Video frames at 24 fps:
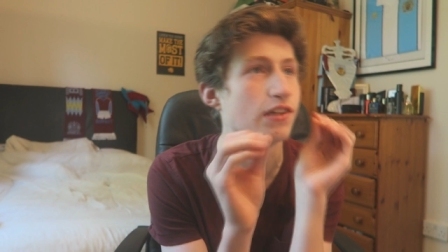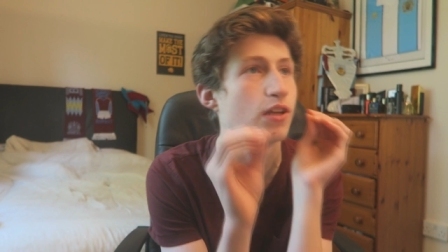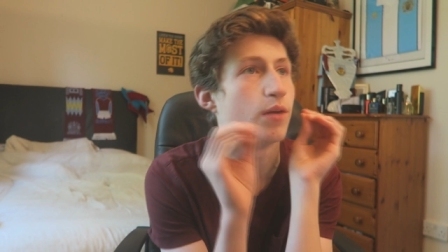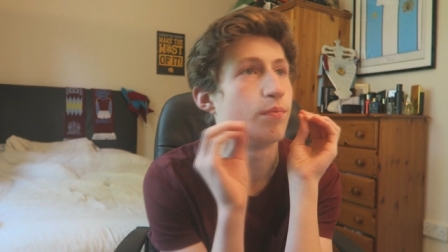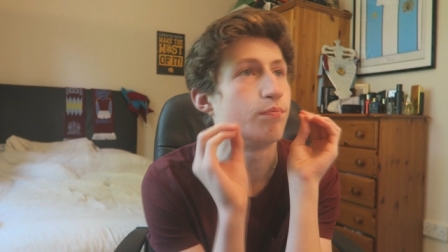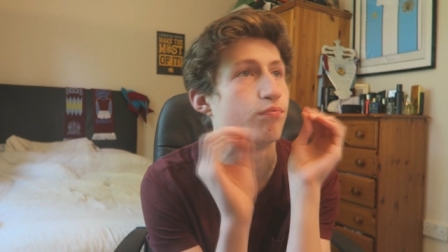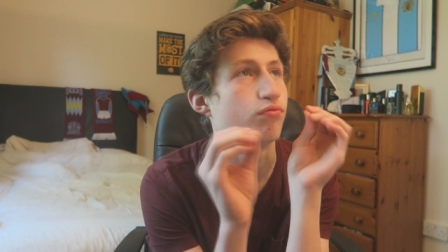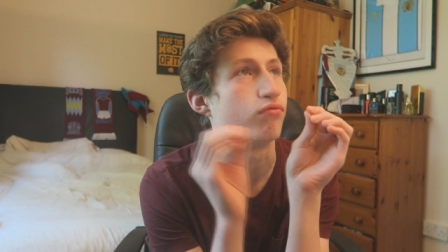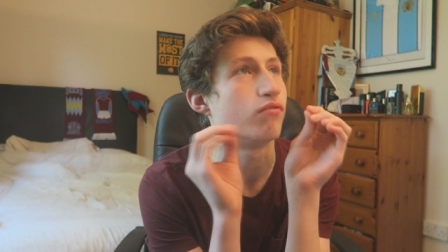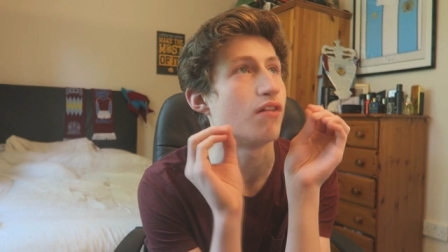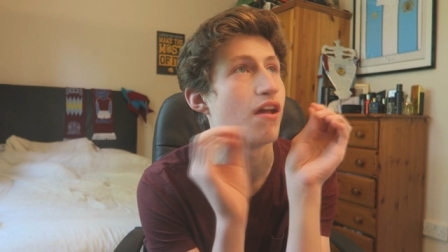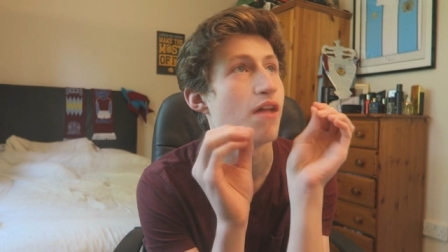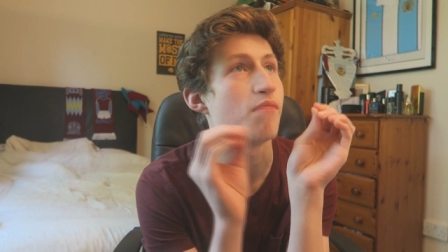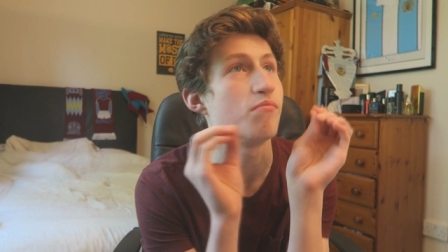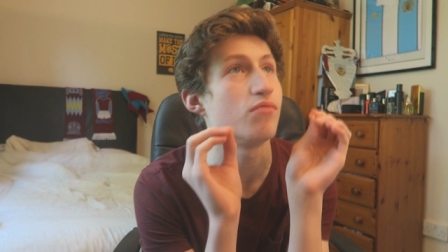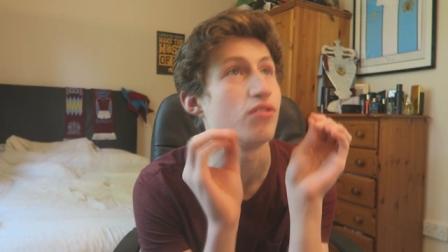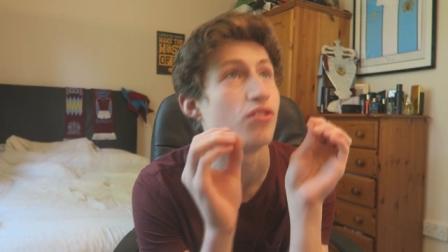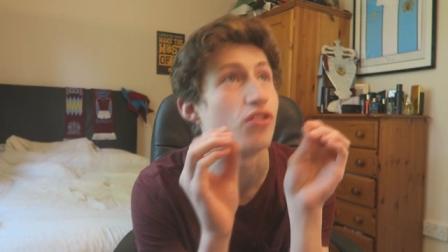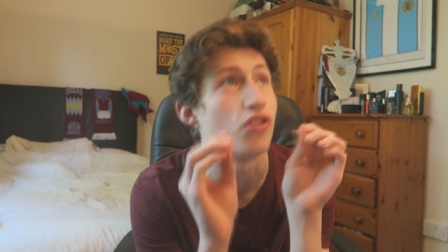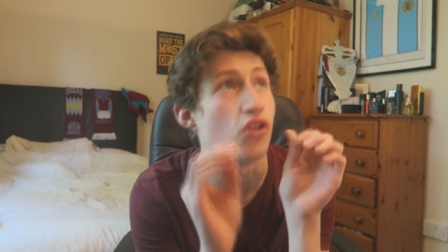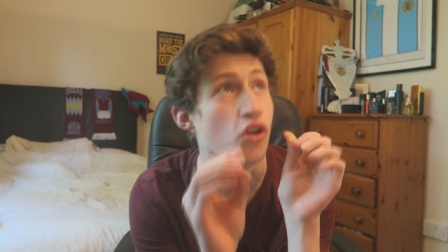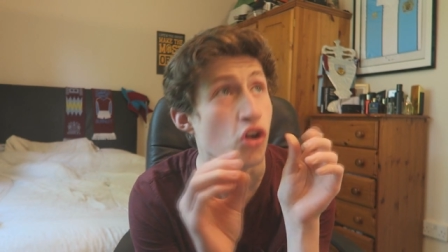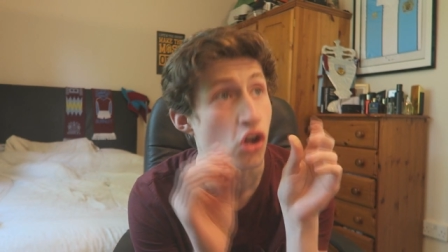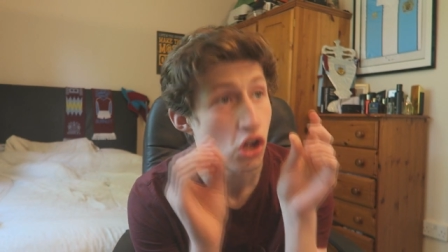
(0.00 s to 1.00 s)
in the
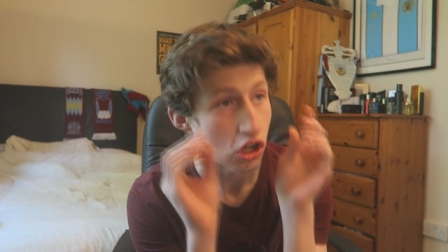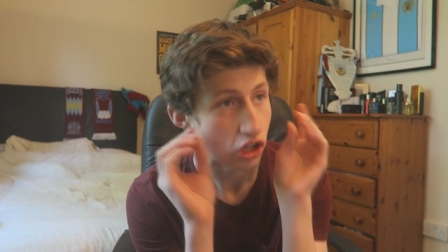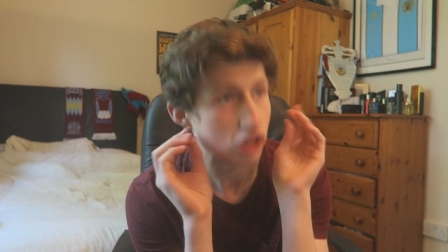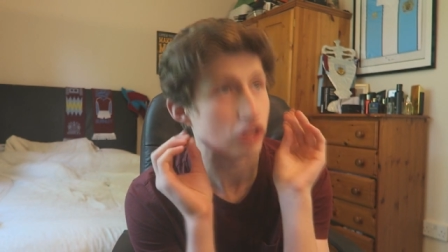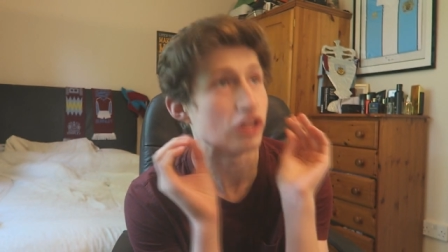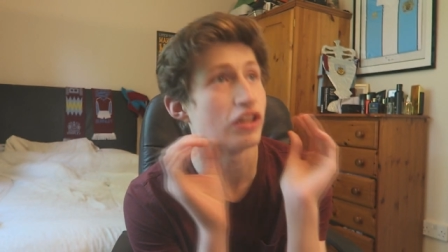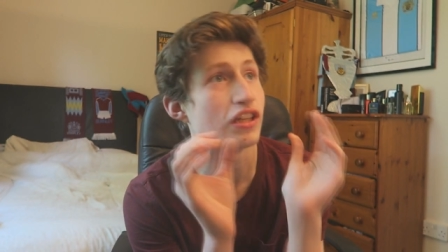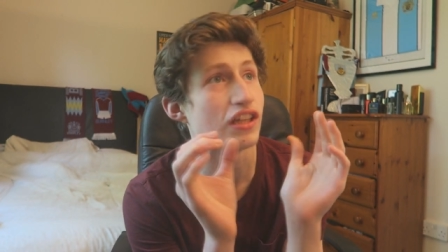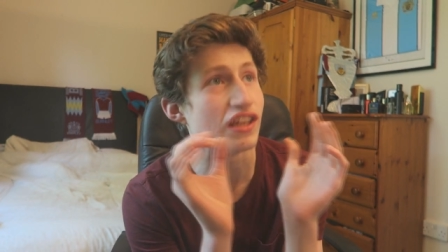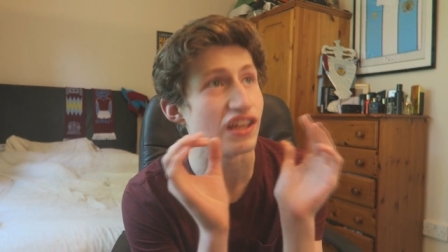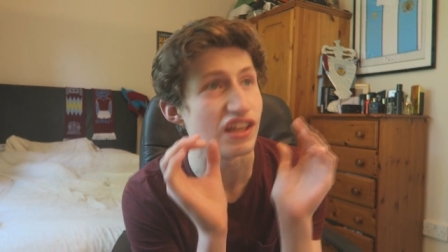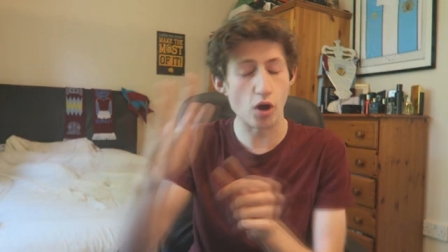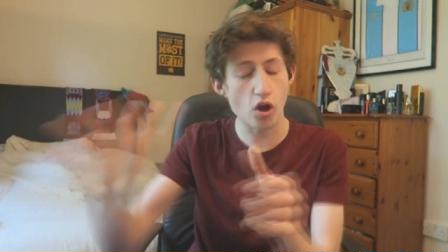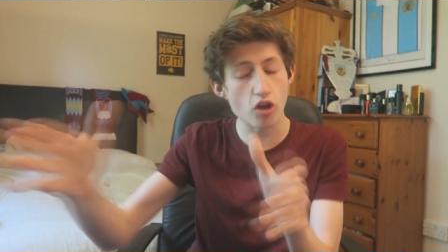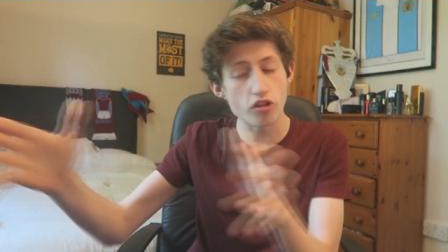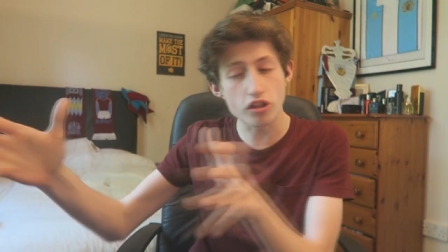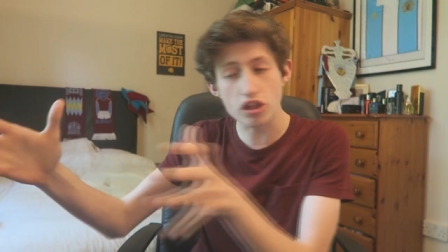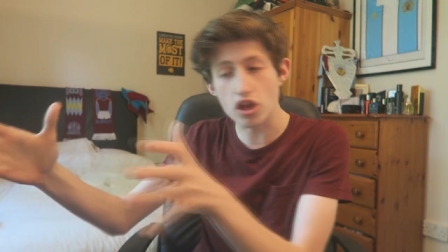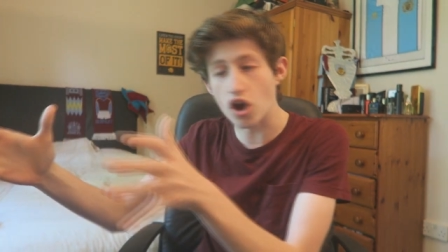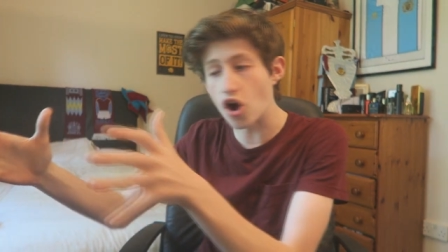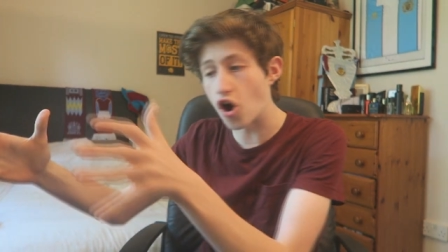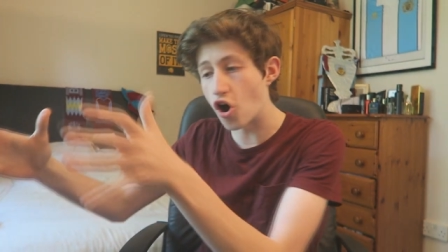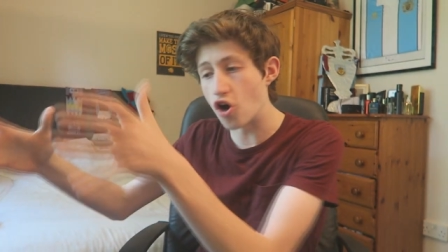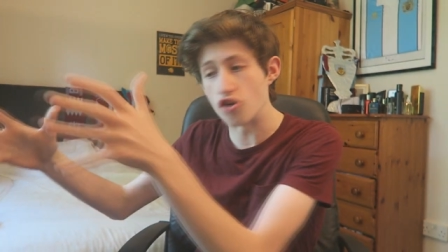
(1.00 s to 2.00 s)
Premier League.
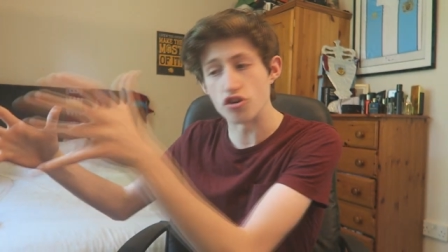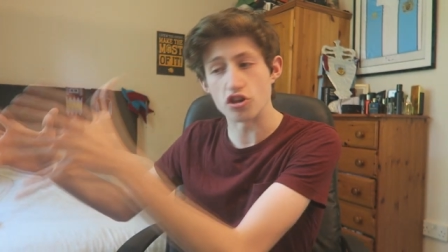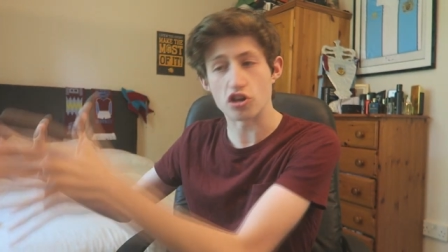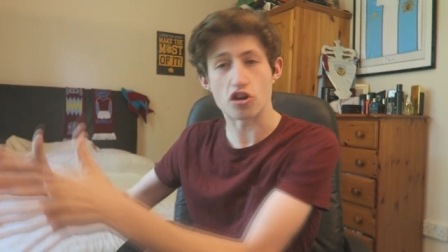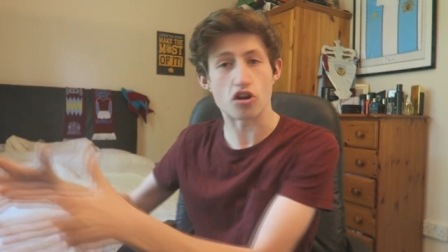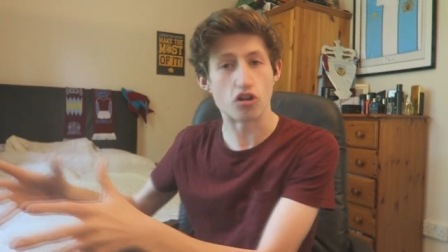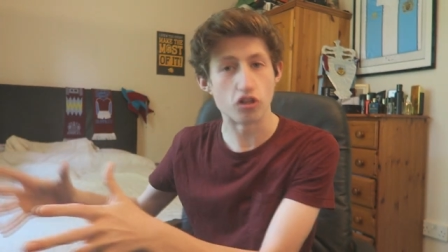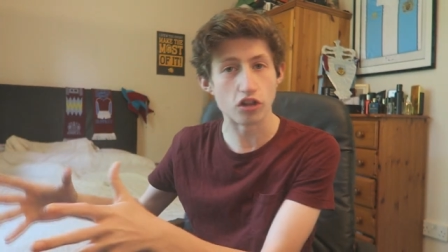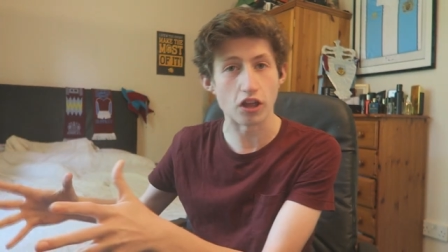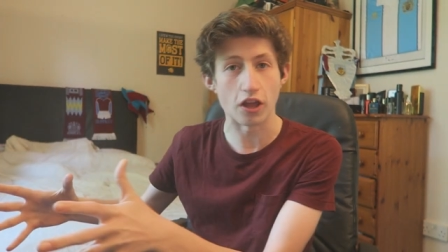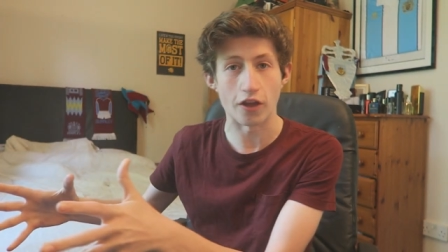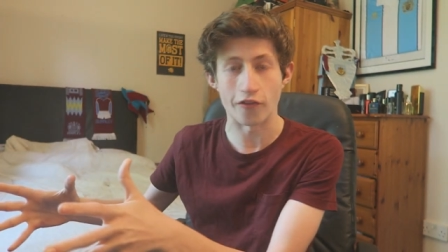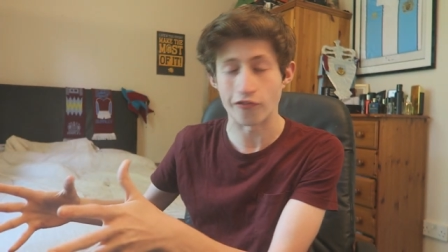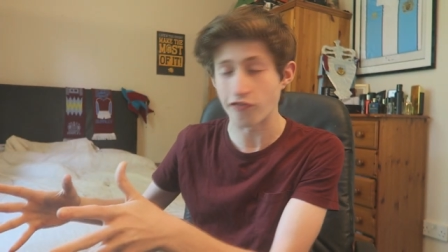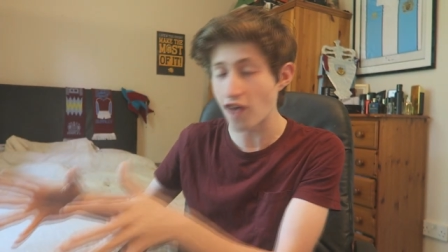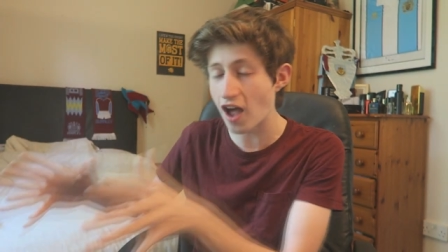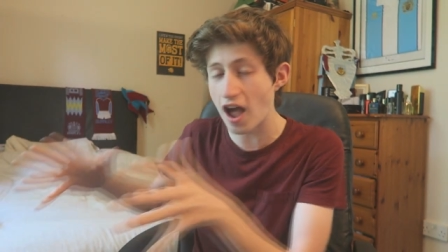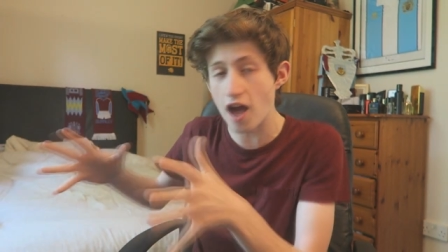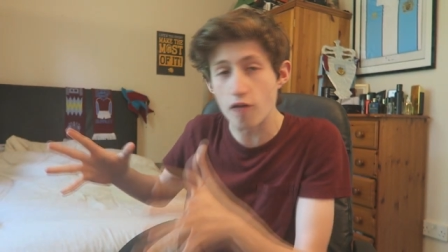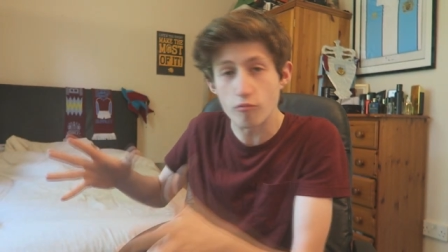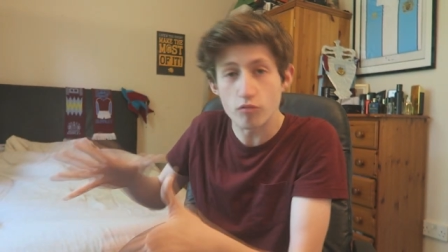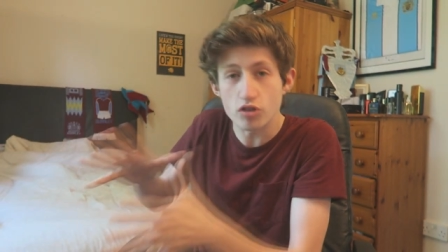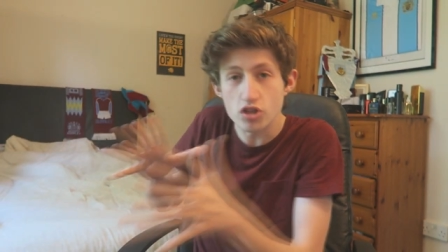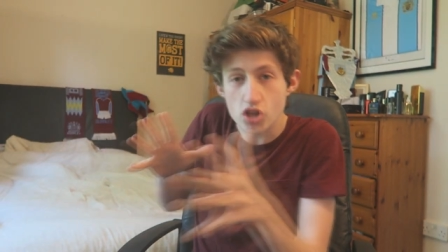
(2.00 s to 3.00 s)
Only are on a cliff
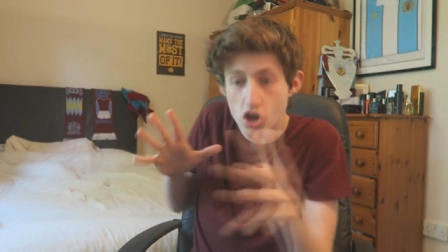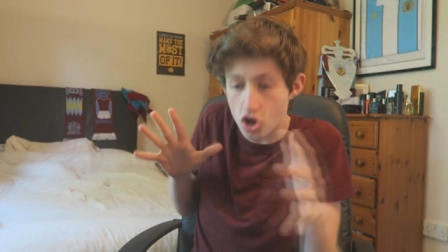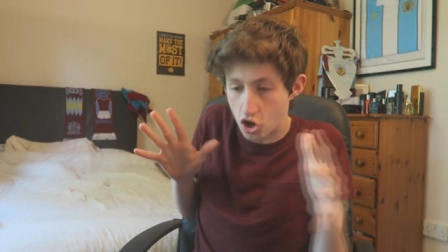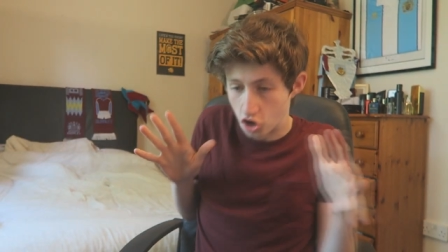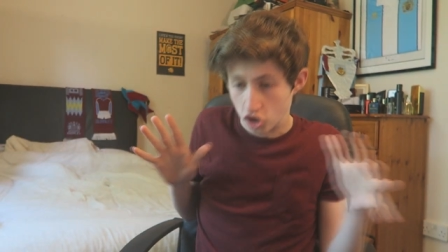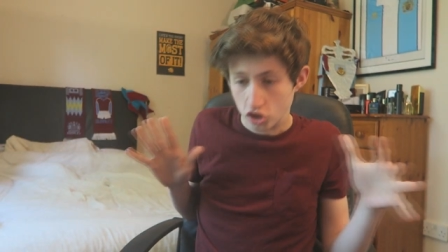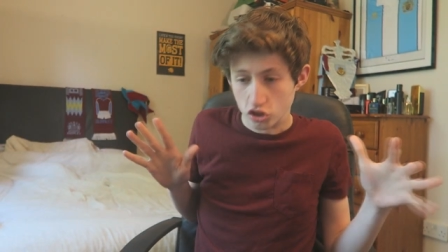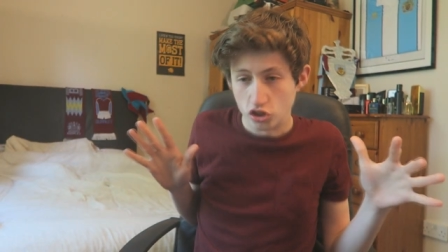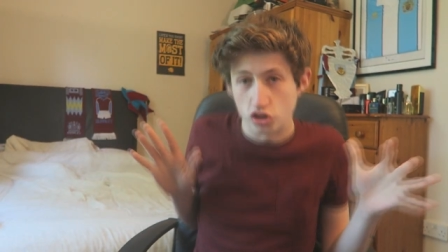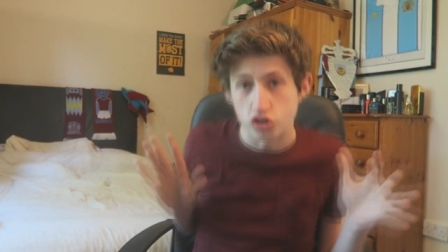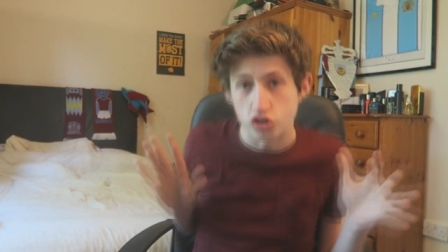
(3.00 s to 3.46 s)
and we are